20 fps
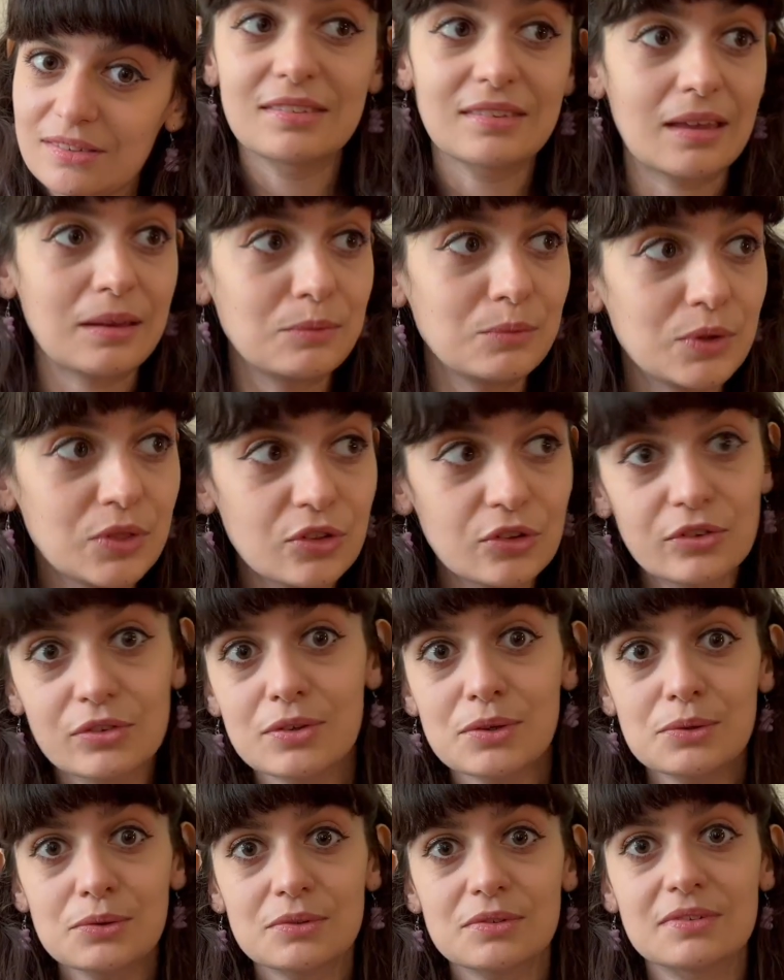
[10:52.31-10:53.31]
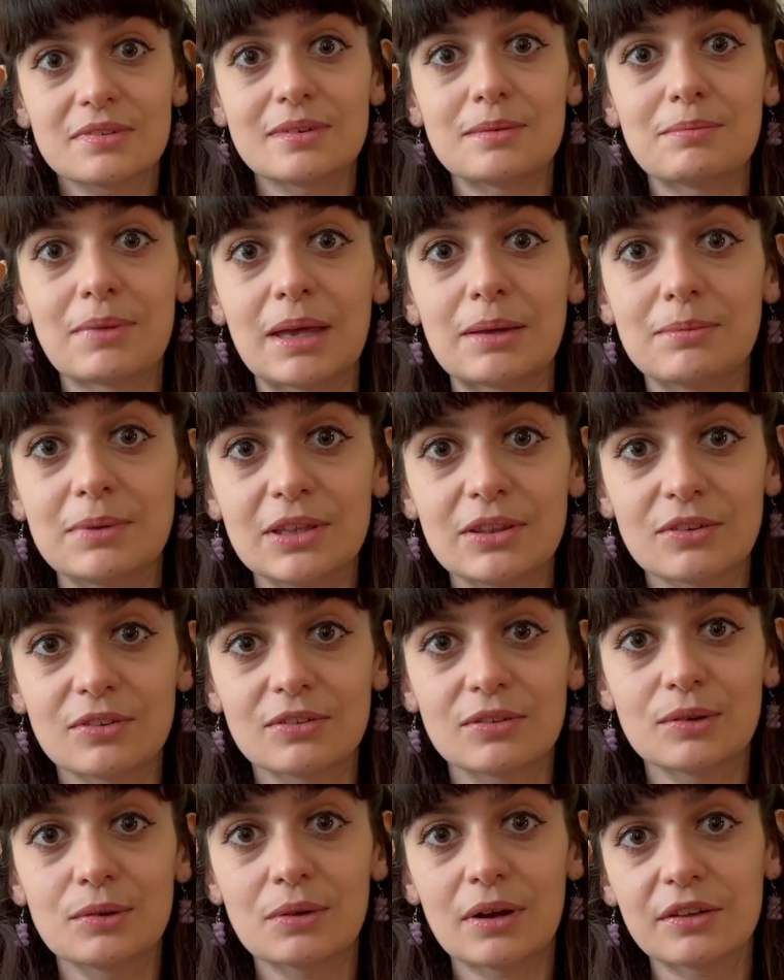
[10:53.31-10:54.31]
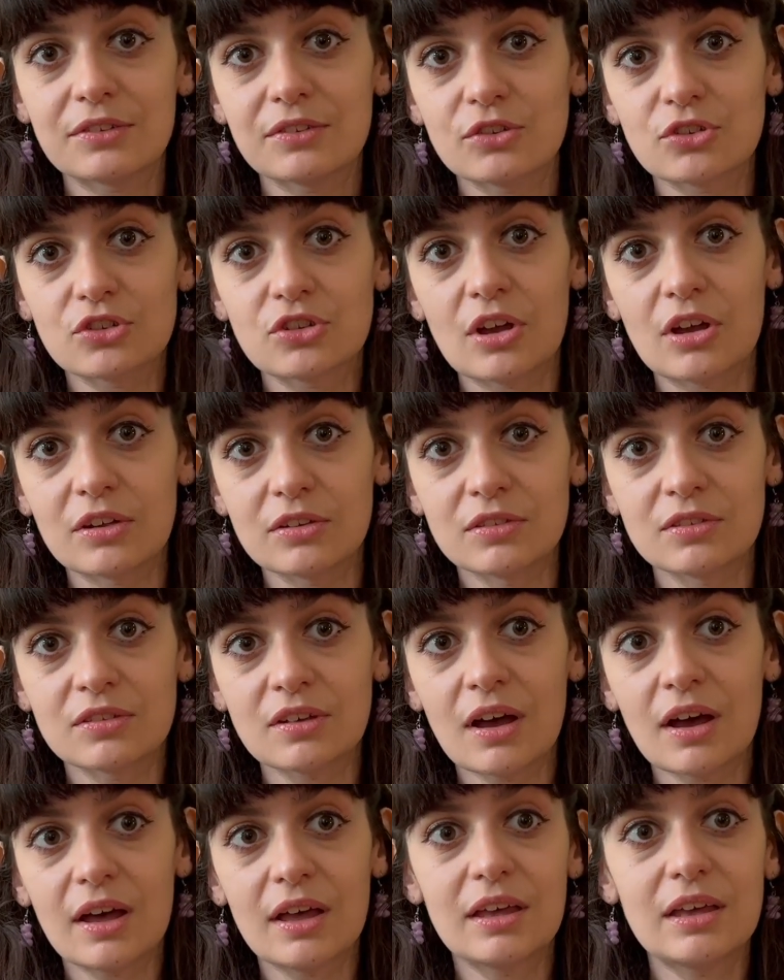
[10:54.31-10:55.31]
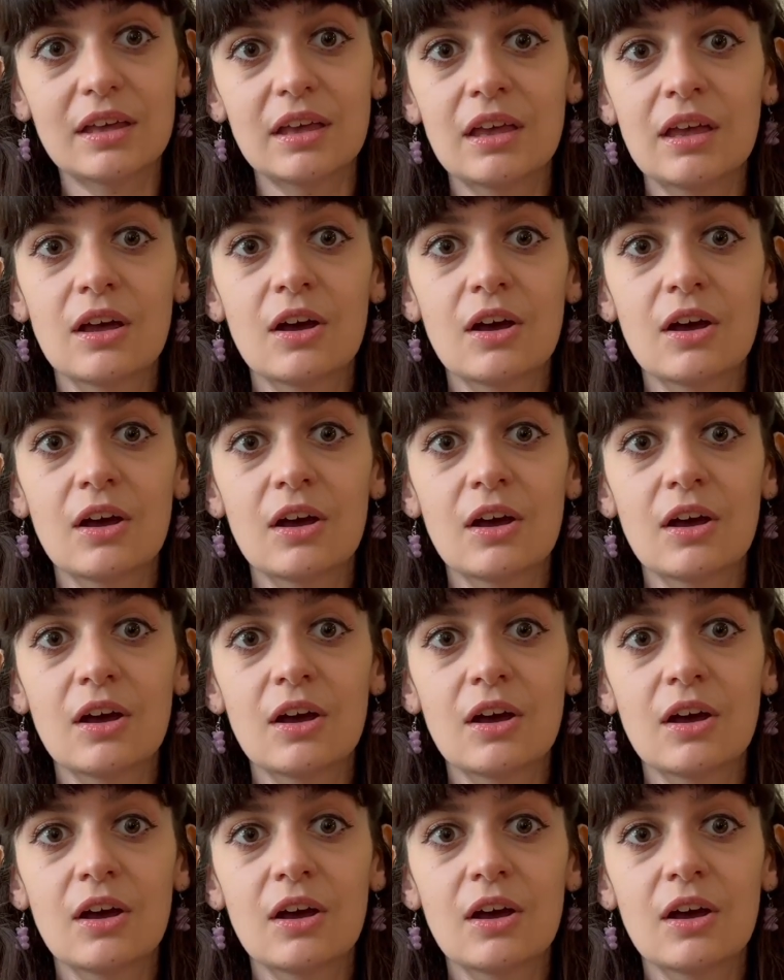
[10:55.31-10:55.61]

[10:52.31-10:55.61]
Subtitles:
Same with the suits. It may be the suit has a shirt and tie